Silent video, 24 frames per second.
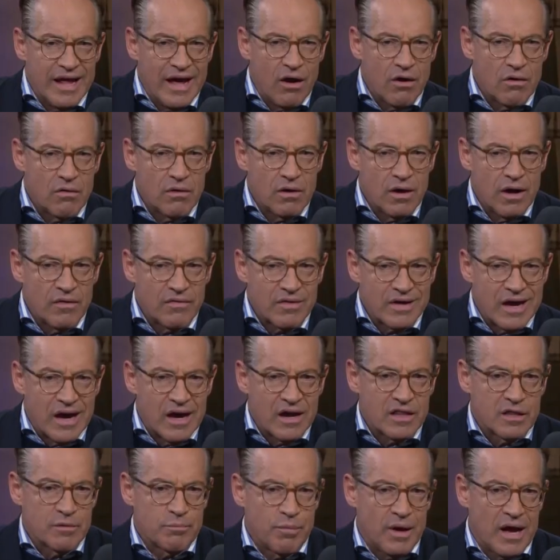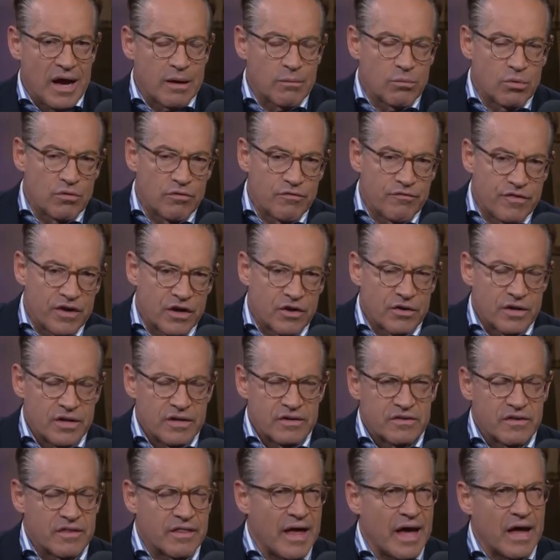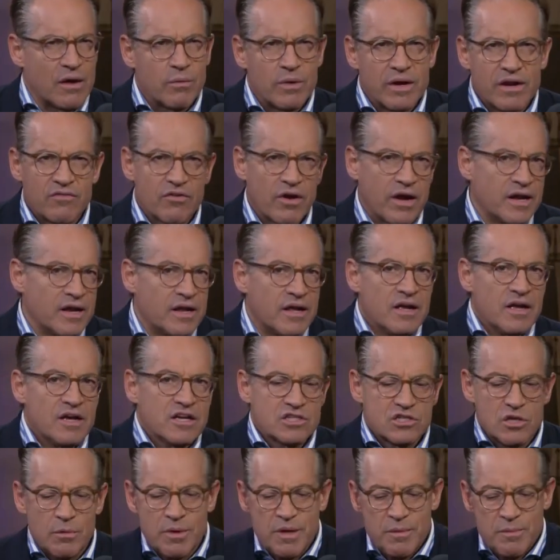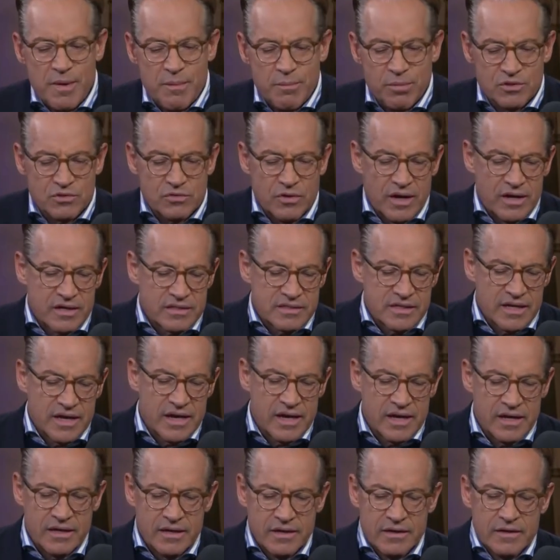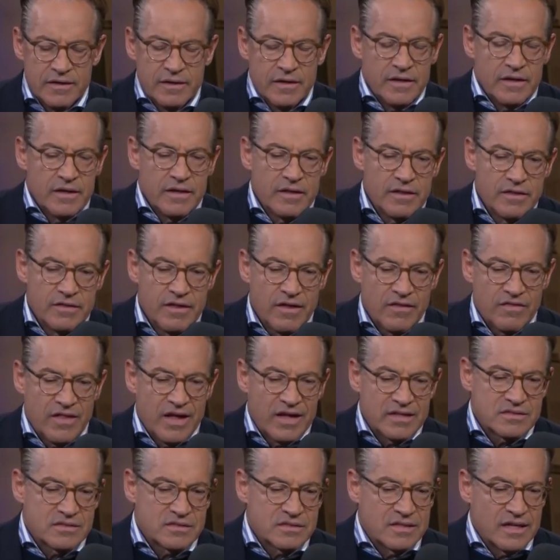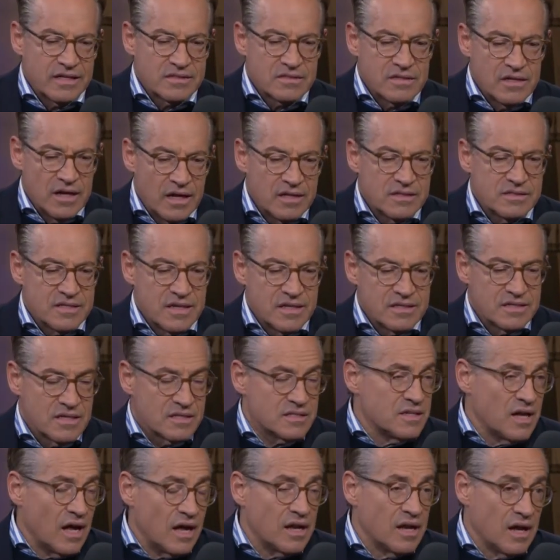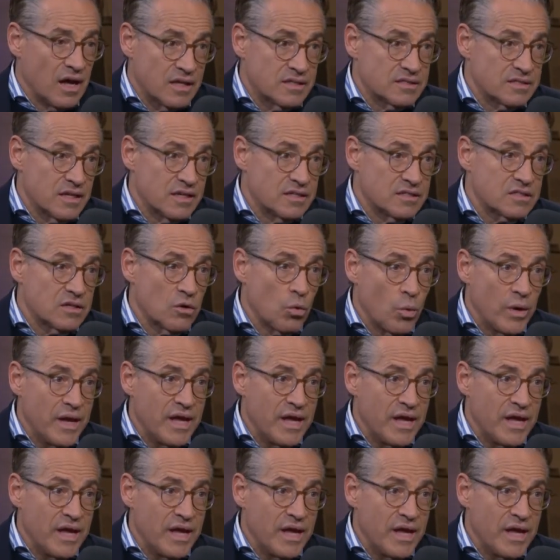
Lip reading: how the God of the Bible figured into that and whatever. And so many people try to say that's nonsense. It's not nonsense.